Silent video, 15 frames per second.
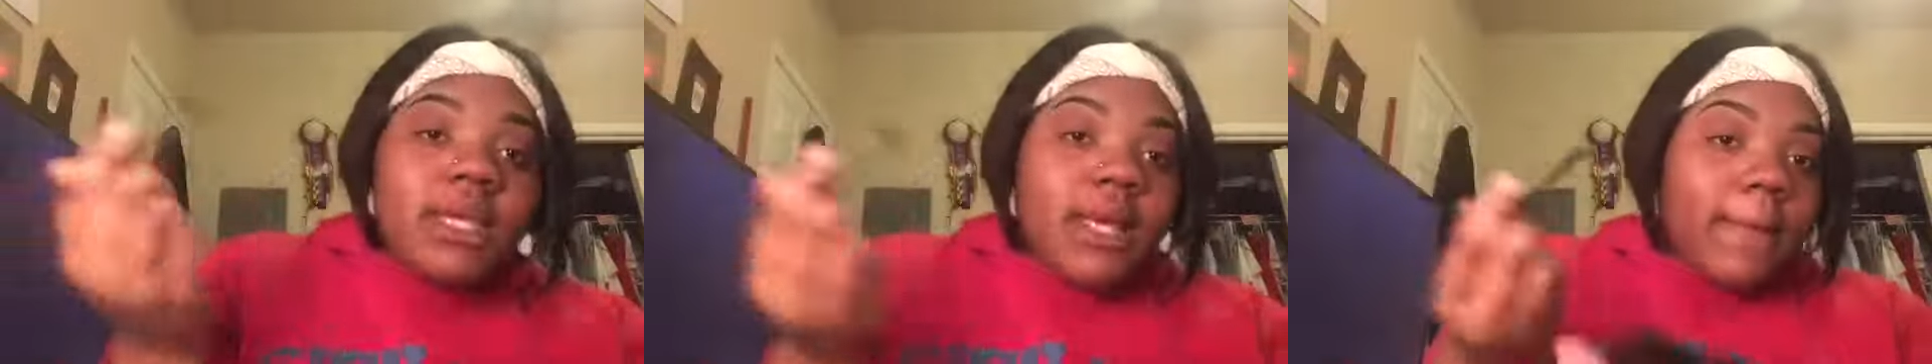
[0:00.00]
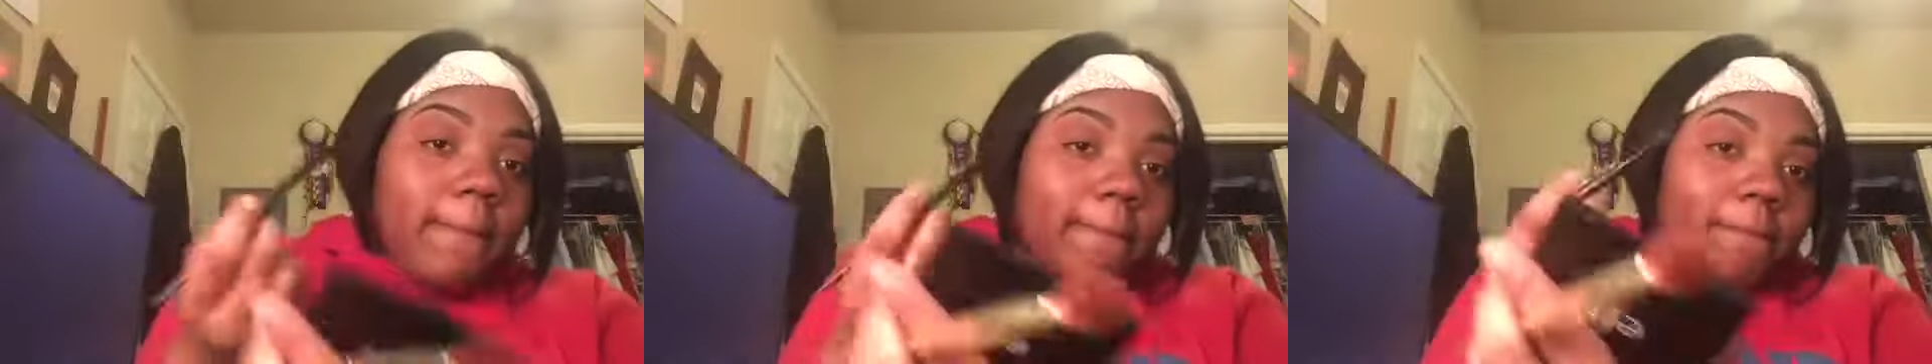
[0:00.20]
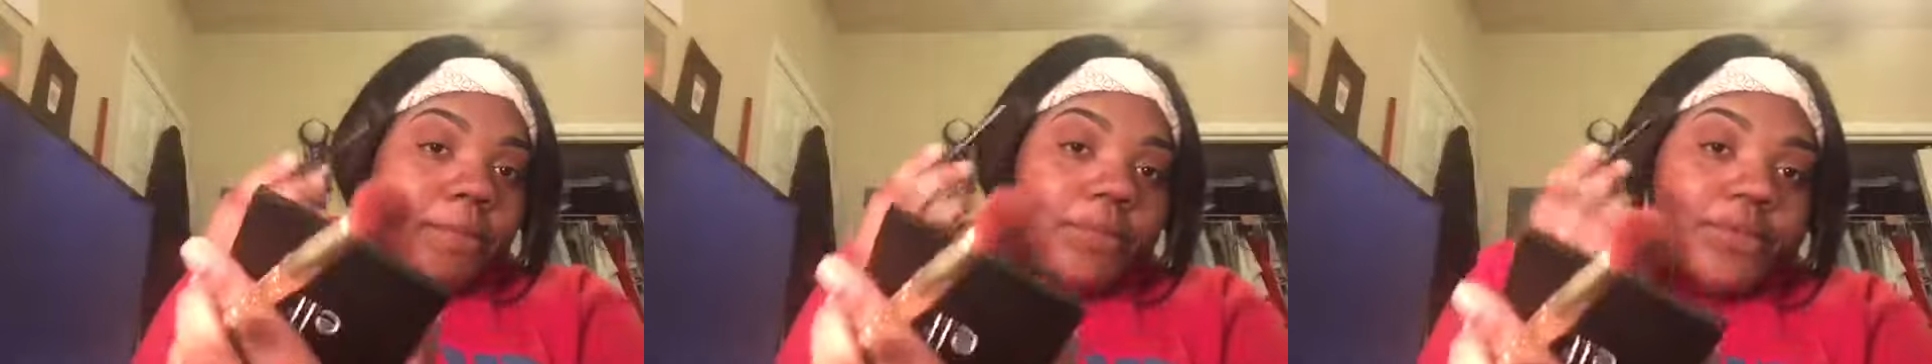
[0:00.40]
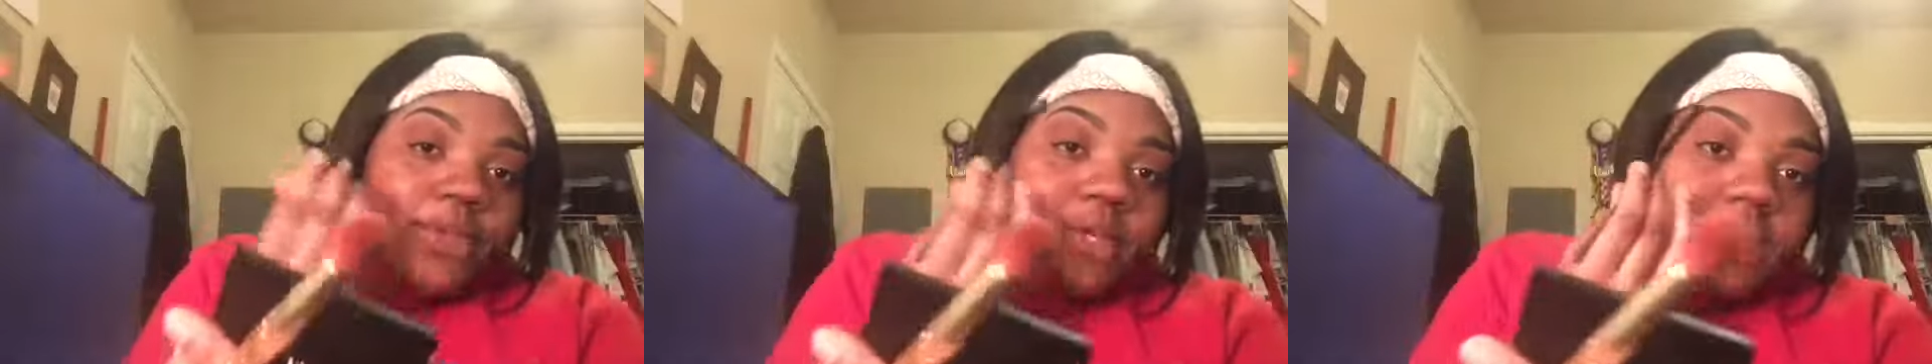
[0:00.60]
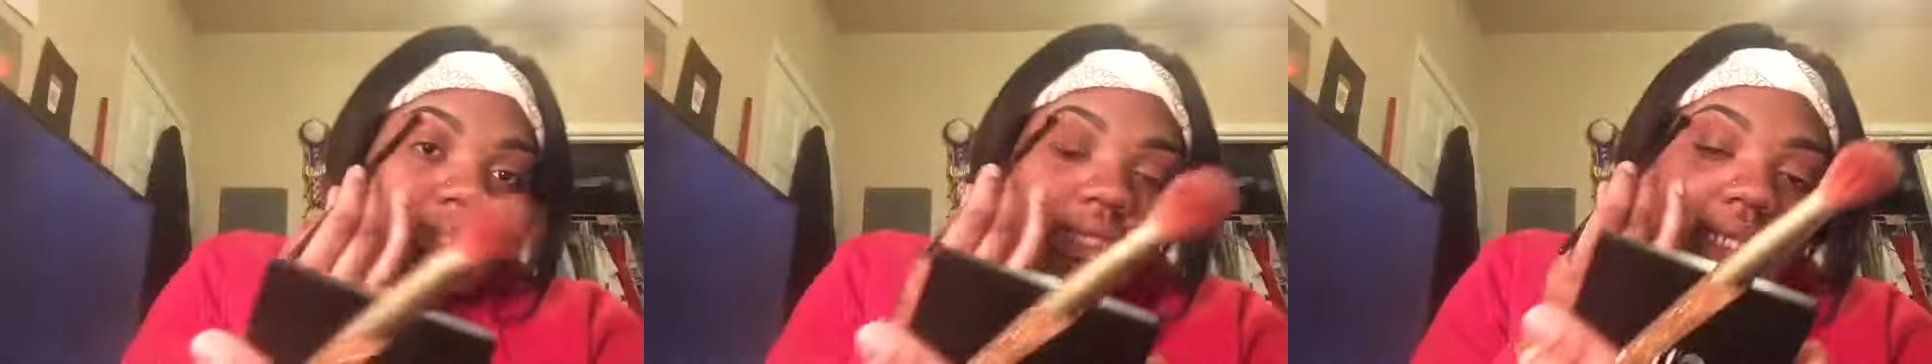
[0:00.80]
yeah,
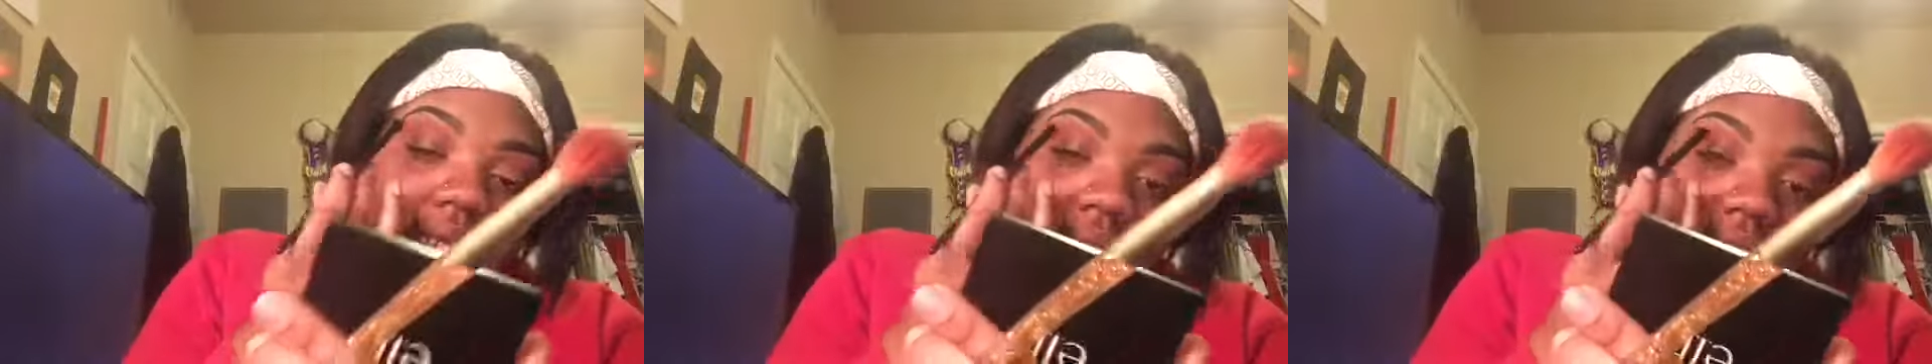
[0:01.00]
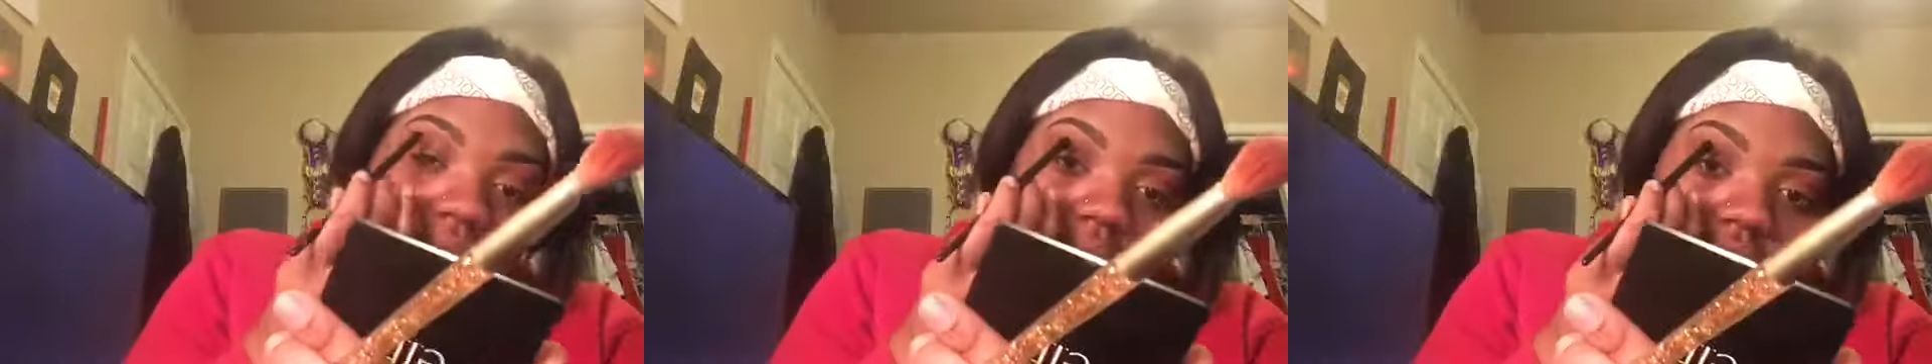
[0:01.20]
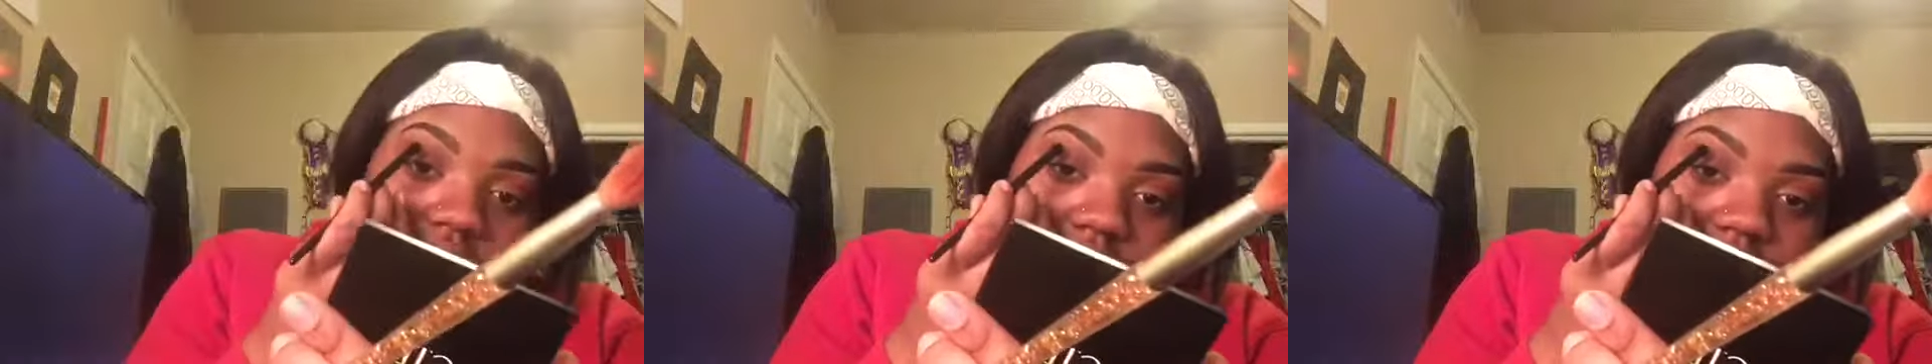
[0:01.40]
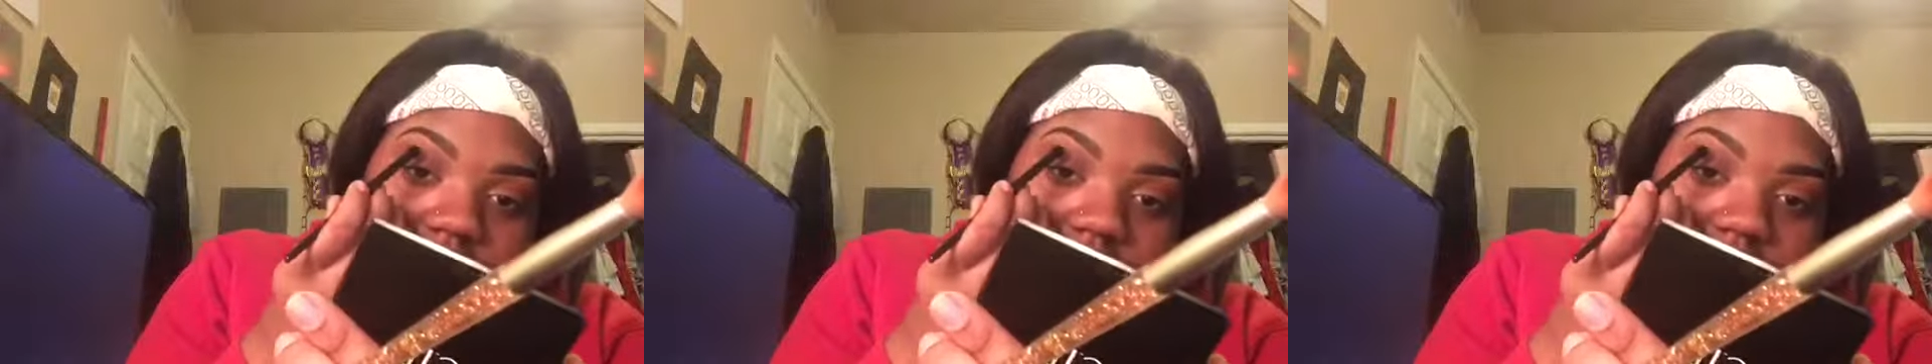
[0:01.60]
gotta take it